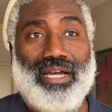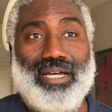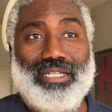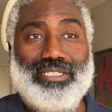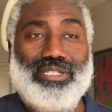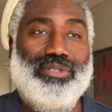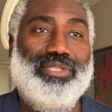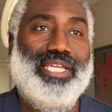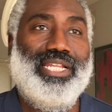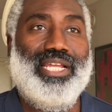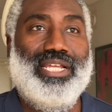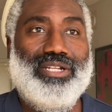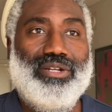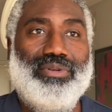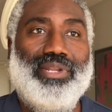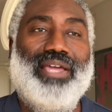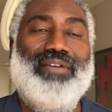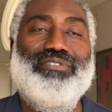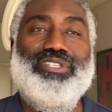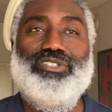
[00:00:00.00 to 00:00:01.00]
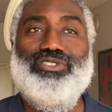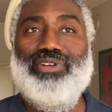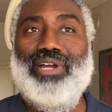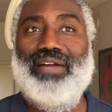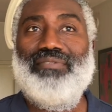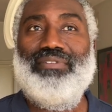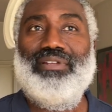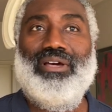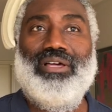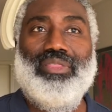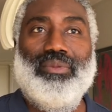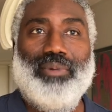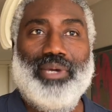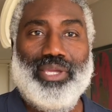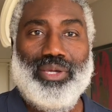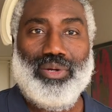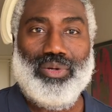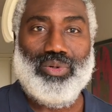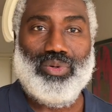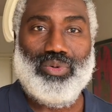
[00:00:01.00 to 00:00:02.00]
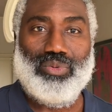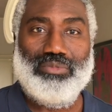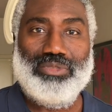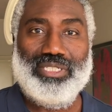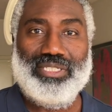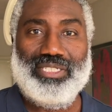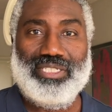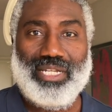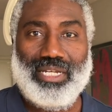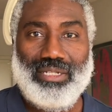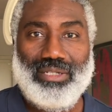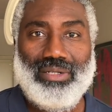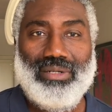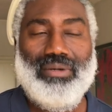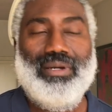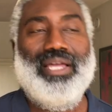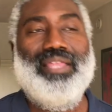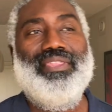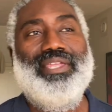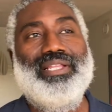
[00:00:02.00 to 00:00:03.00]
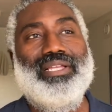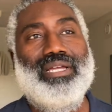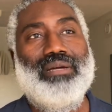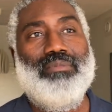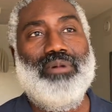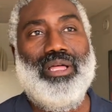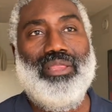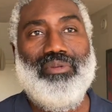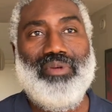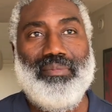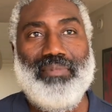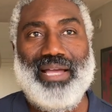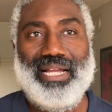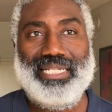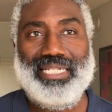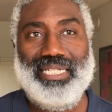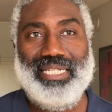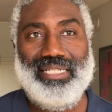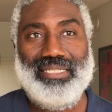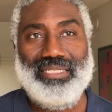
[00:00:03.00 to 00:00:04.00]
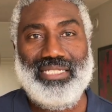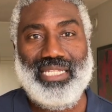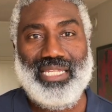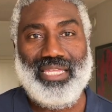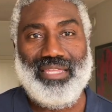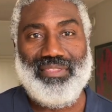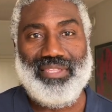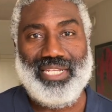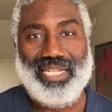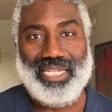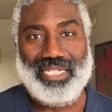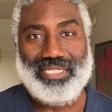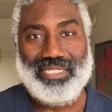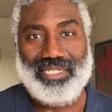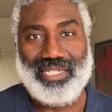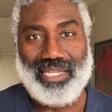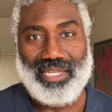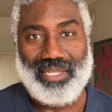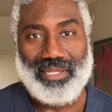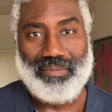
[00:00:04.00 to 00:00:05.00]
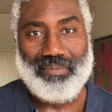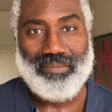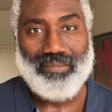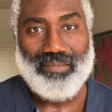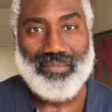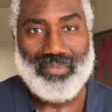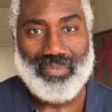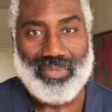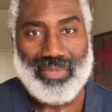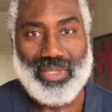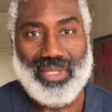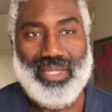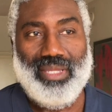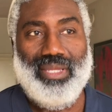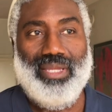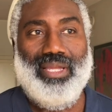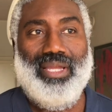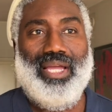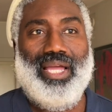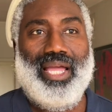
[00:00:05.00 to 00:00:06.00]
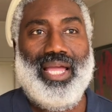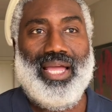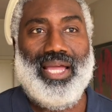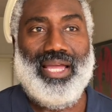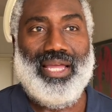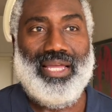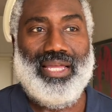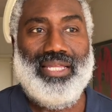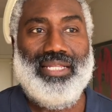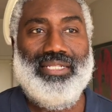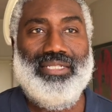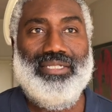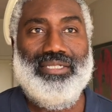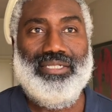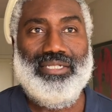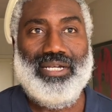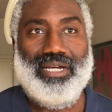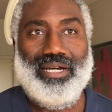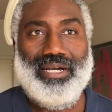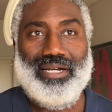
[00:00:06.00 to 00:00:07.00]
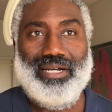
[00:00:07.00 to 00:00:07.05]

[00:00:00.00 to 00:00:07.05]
so that I don't have to travel all the way home to Salo and then come all the way back to Helsinki the next day. And